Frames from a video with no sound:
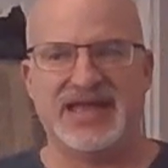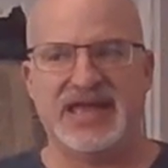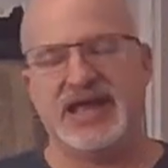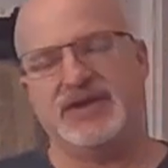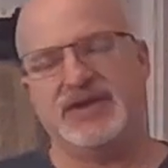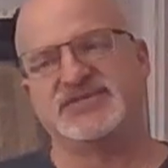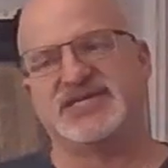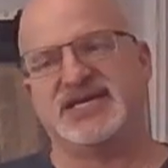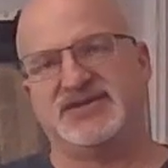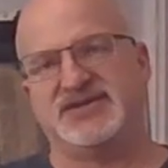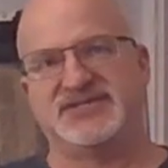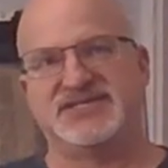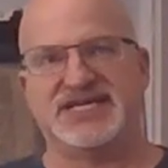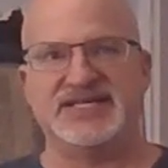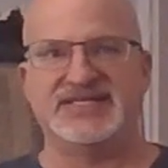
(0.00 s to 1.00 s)
and it was on the other
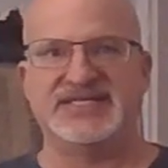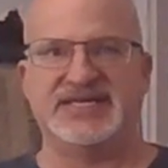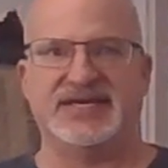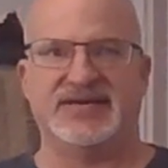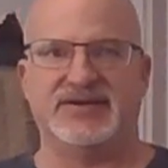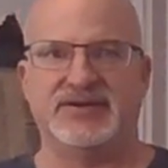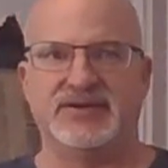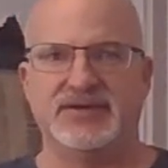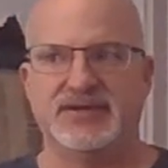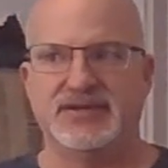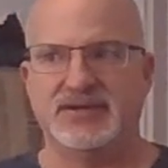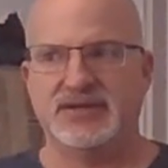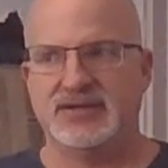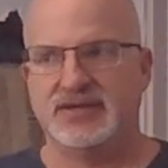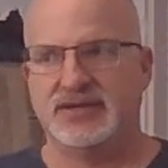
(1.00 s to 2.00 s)
side of town.
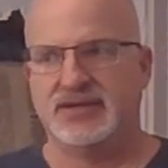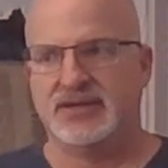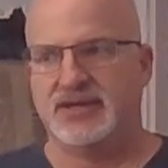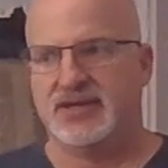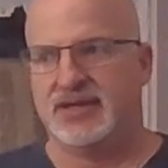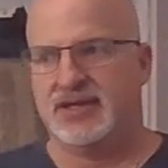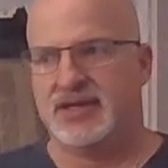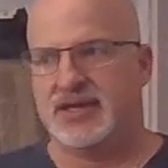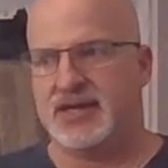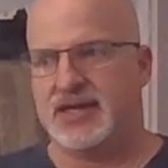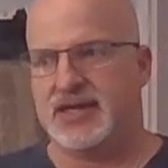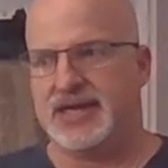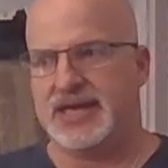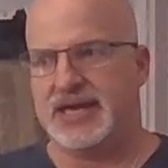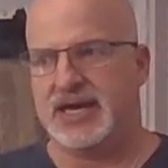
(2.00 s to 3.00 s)

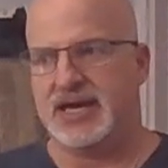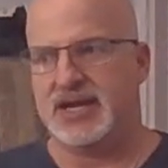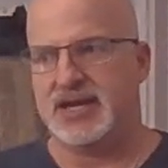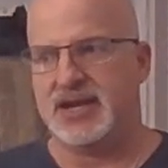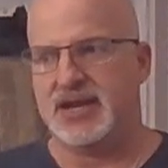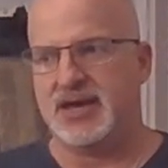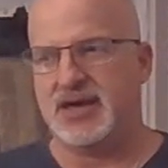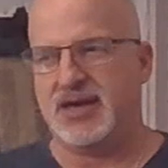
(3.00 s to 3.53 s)
And